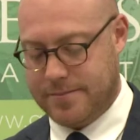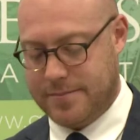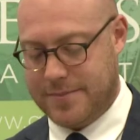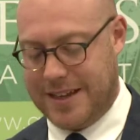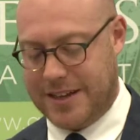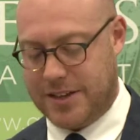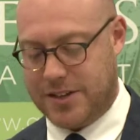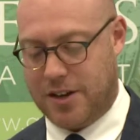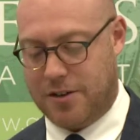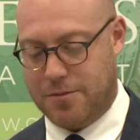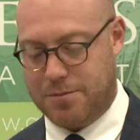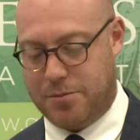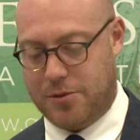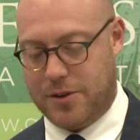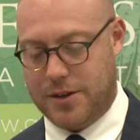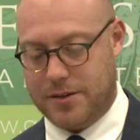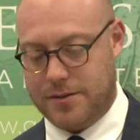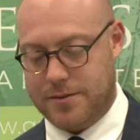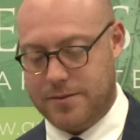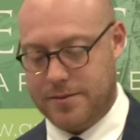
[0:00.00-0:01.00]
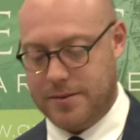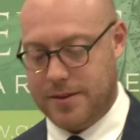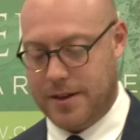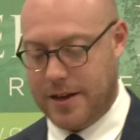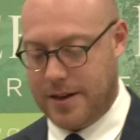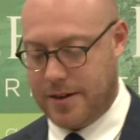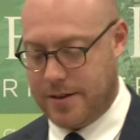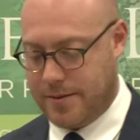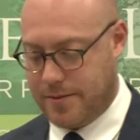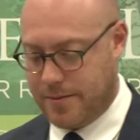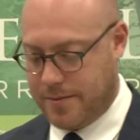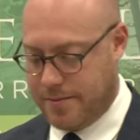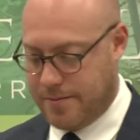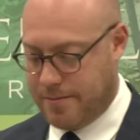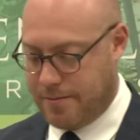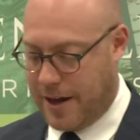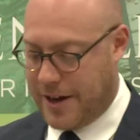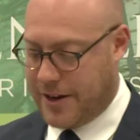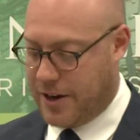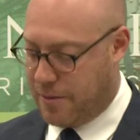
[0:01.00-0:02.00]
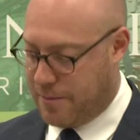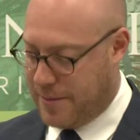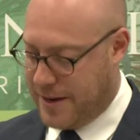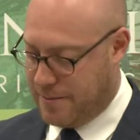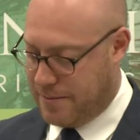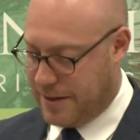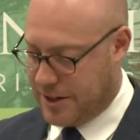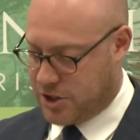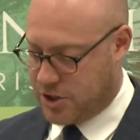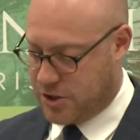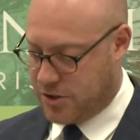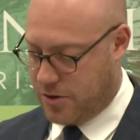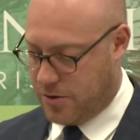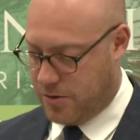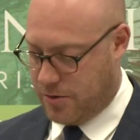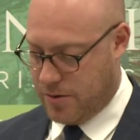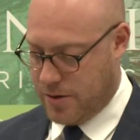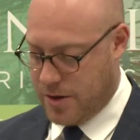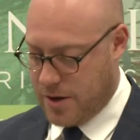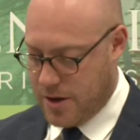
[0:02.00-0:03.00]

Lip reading: that dot point might not mean much at all.